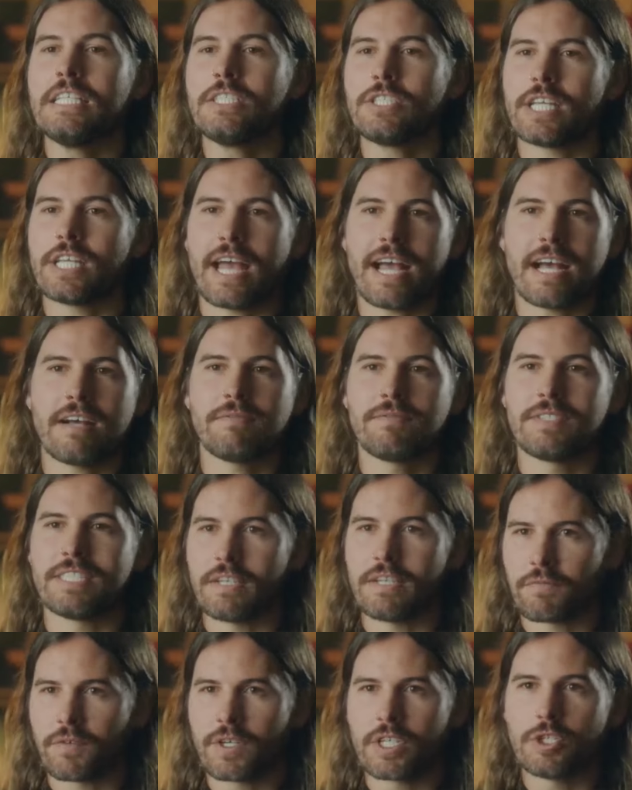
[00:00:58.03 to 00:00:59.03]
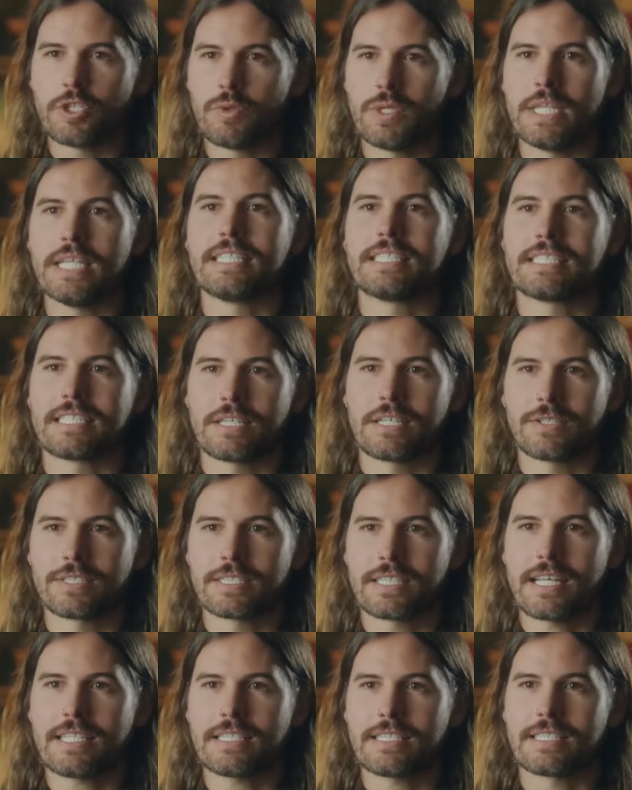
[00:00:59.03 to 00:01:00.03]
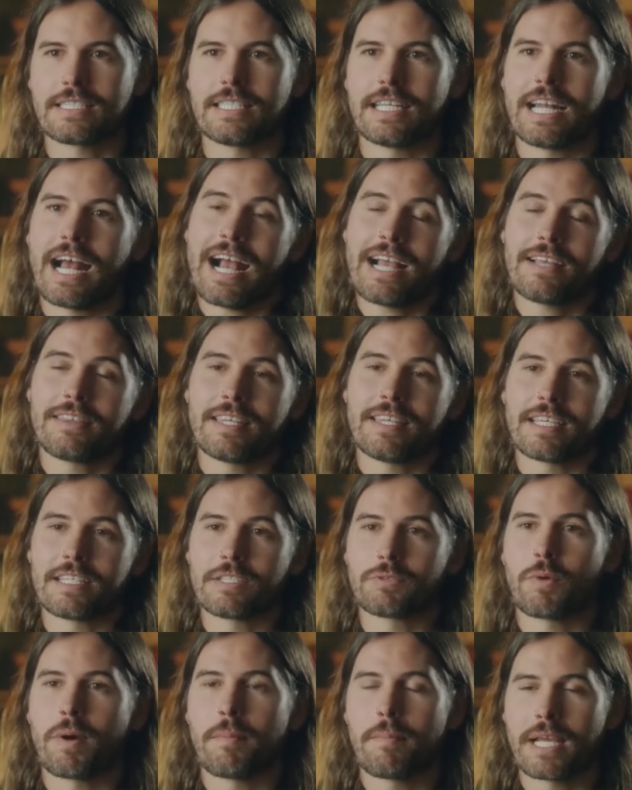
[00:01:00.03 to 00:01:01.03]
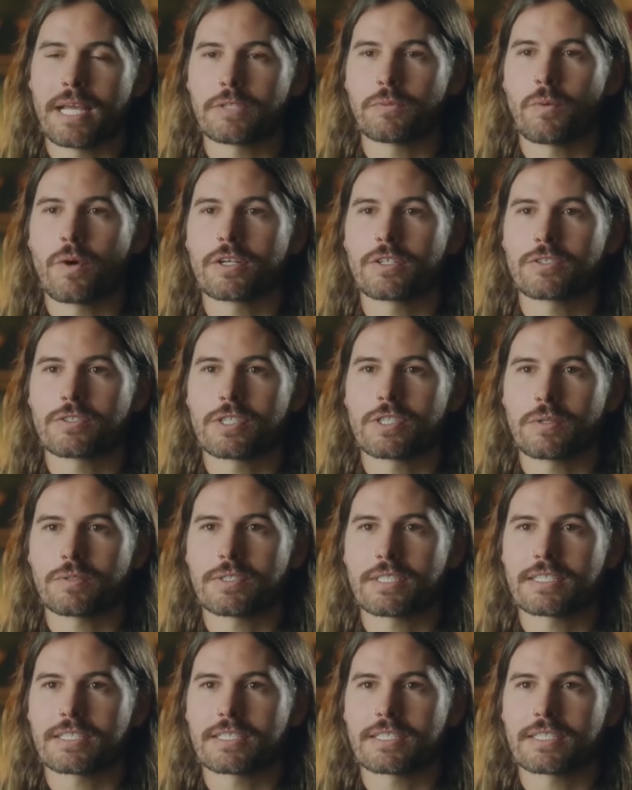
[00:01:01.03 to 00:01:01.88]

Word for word: each have different unique skill sets that I think is what makes WANDRD so